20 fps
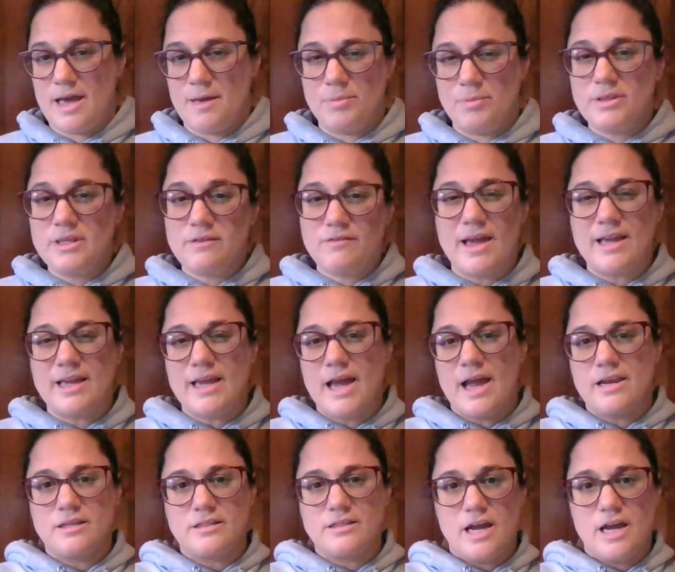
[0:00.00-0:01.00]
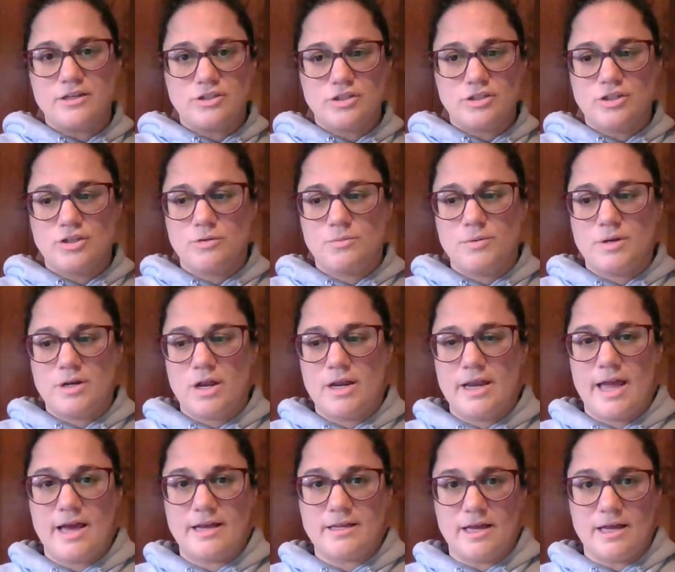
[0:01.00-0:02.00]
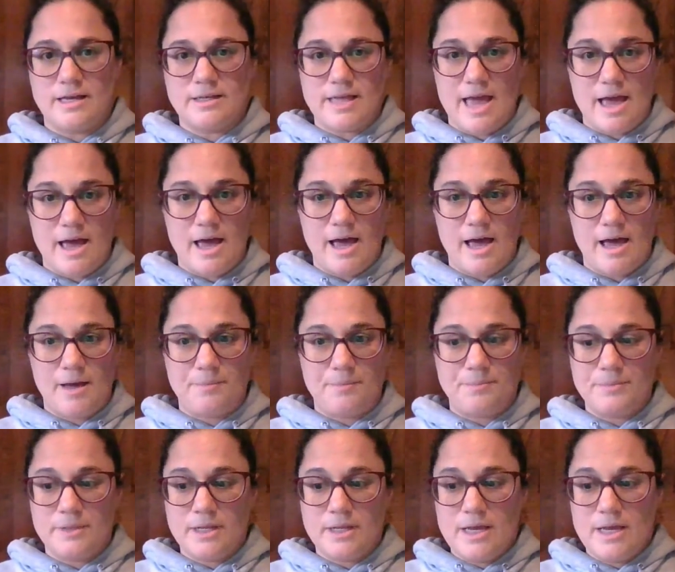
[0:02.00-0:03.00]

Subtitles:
I believe I kind of touched a little bit on